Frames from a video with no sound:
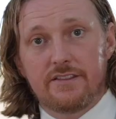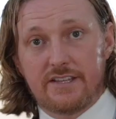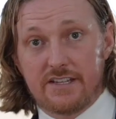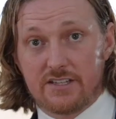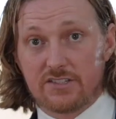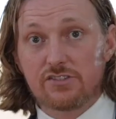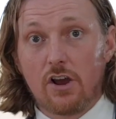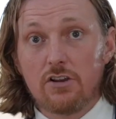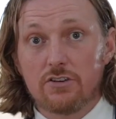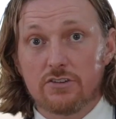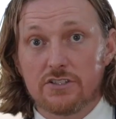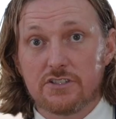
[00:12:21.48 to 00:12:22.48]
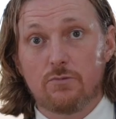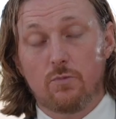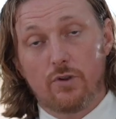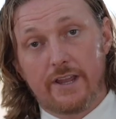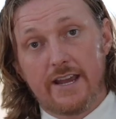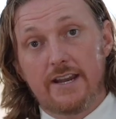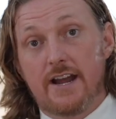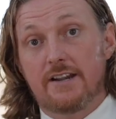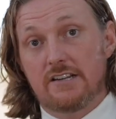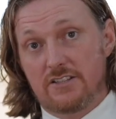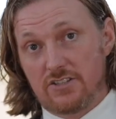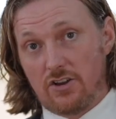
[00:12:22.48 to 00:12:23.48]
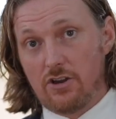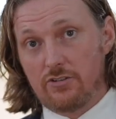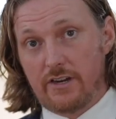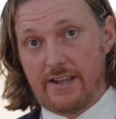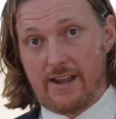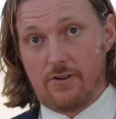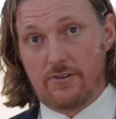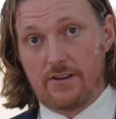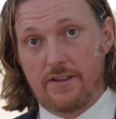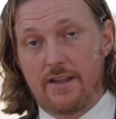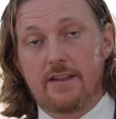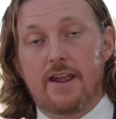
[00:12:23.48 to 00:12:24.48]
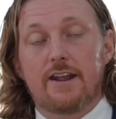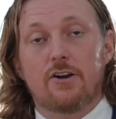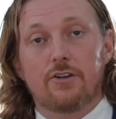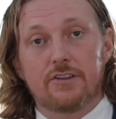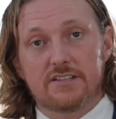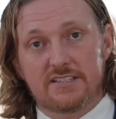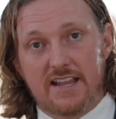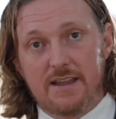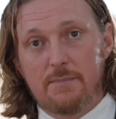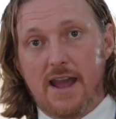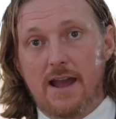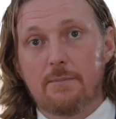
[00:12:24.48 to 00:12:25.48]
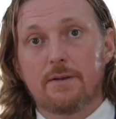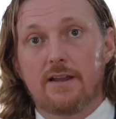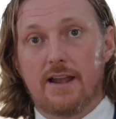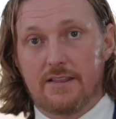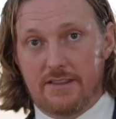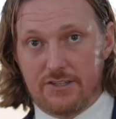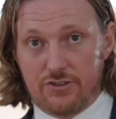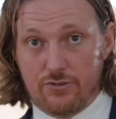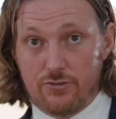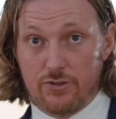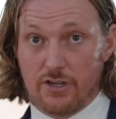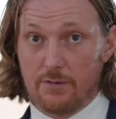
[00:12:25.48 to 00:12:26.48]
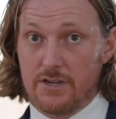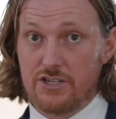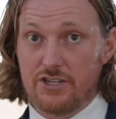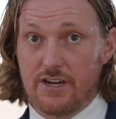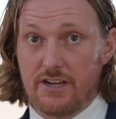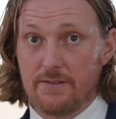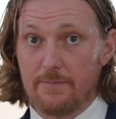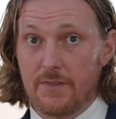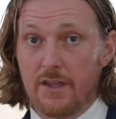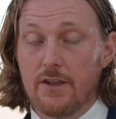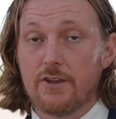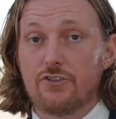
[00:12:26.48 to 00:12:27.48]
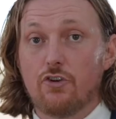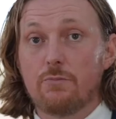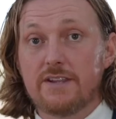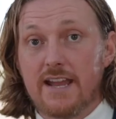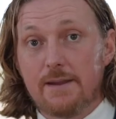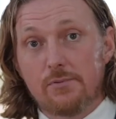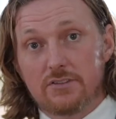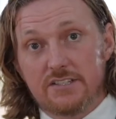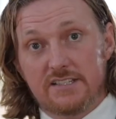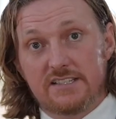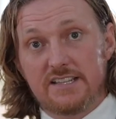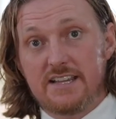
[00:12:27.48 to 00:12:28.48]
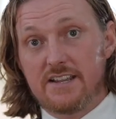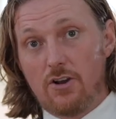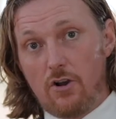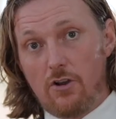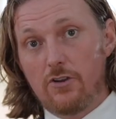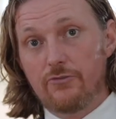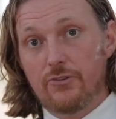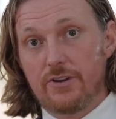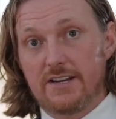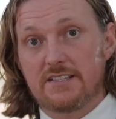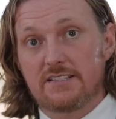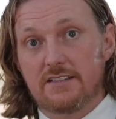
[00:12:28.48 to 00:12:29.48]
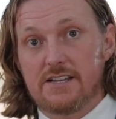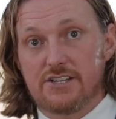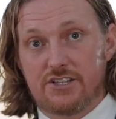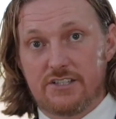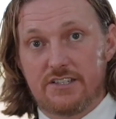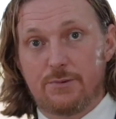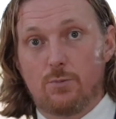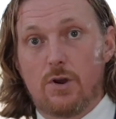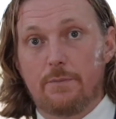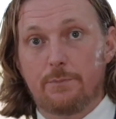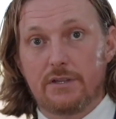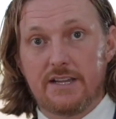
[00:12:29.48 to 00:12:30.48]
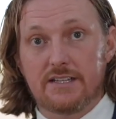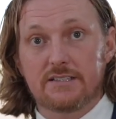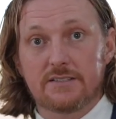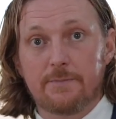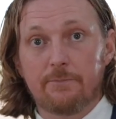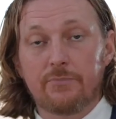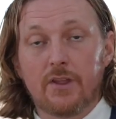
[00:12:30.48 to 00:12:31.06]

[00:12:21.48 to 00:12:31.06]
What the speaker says: The installers will get an installer account, and on the same app that you do the commissioning, you'll be able to see all of your installations in one place.